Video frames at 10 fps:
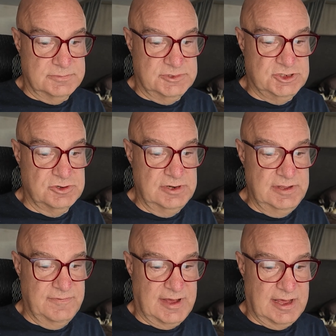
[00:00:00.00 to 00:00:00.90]

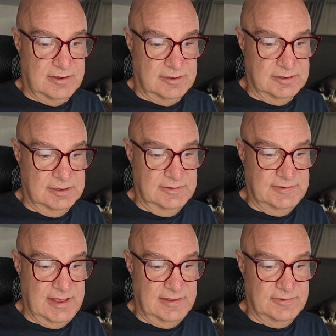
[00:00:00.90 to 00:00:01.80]
Judy Vowell
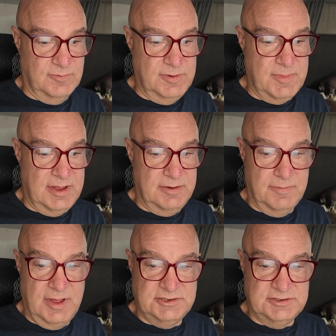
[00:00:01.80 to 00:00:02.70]
says, we might
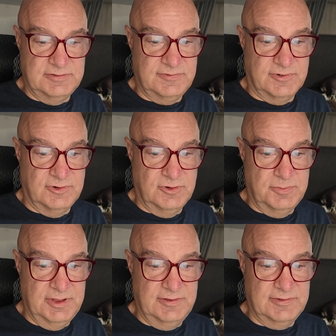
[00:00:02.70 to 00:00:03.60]
mention for
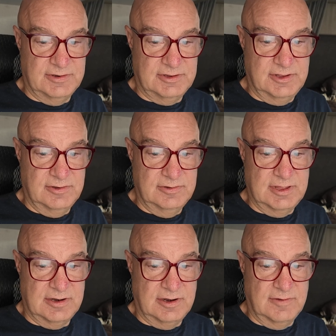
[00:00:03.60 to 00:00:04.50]
newbies in Q
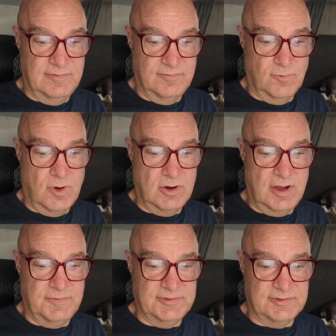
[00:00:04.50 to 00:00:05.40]
that if one
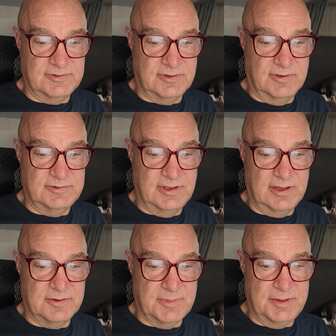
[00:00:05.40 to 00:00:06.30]
office is closed, the
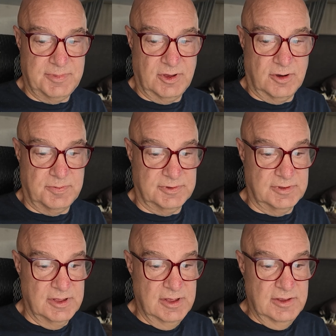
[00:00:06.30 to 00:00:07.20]
other might be open.
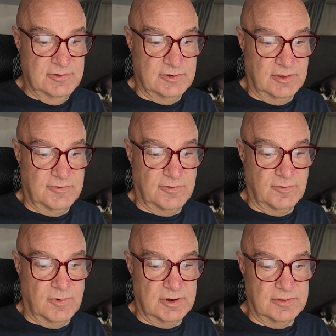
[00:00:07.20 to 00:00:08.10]
So look for
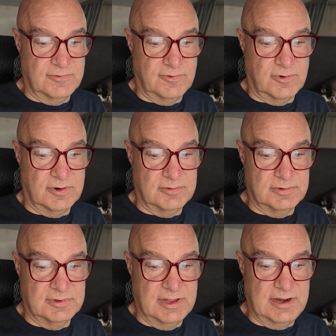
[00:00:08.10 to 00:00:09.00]
one of the four
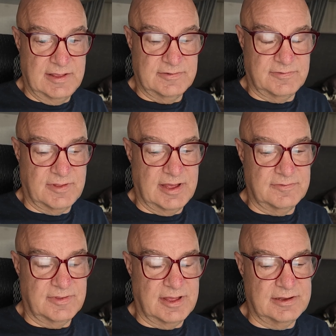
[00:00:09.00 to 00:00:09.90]
that has a
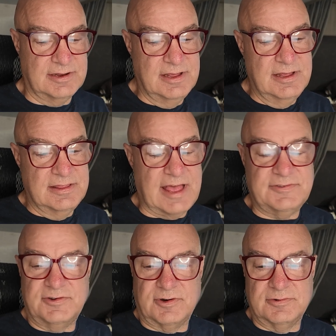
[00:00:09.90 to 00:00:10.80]
flag flying.
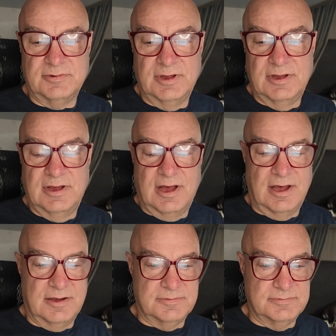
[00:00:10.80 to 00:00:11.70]
That's true.
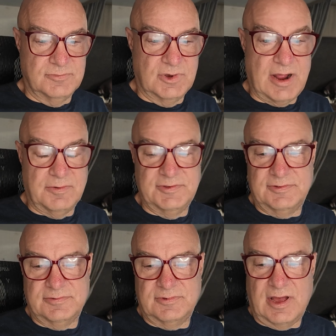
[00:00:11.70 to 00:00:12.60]
What I
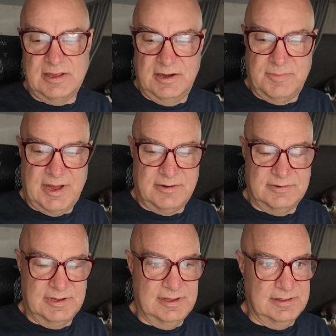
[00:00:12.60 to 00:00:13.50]
was talking
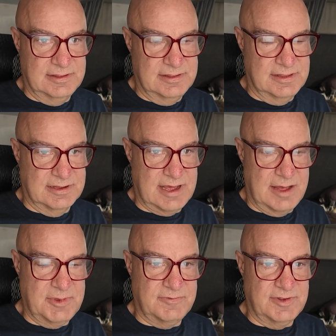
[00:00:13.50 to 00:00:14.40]
about in the
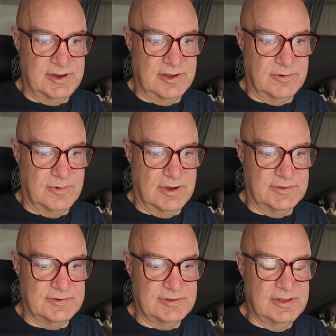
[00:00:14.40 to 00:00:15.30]
comment video
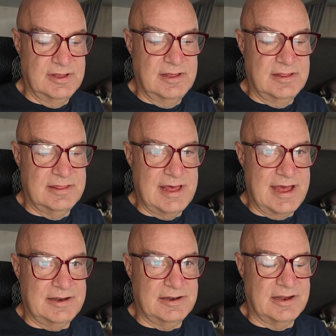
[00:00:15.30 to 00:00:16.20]
was
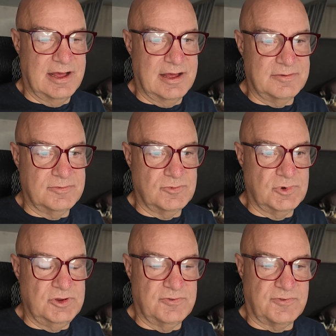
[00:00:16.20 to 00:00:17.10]
that
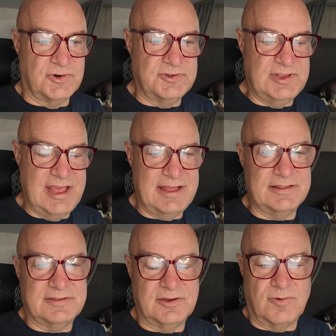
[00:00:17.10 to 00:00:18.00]
when you first
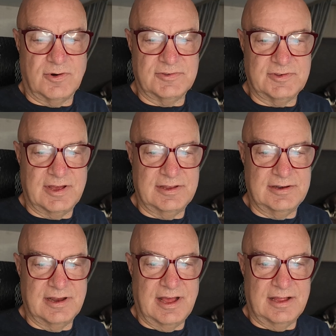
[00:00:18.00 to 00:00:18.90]
get to quartzsite,
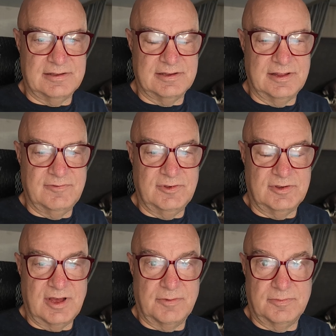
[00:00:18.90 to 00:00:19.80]
if you
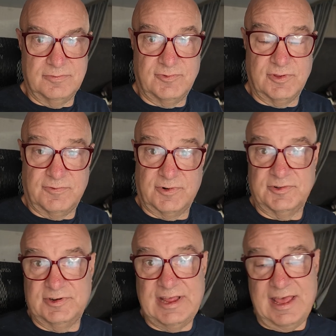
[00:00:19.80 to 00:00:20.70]
come for the
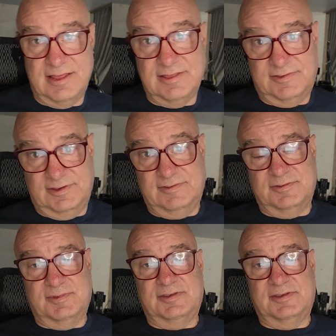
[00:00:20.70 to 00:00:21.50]
first day of the season,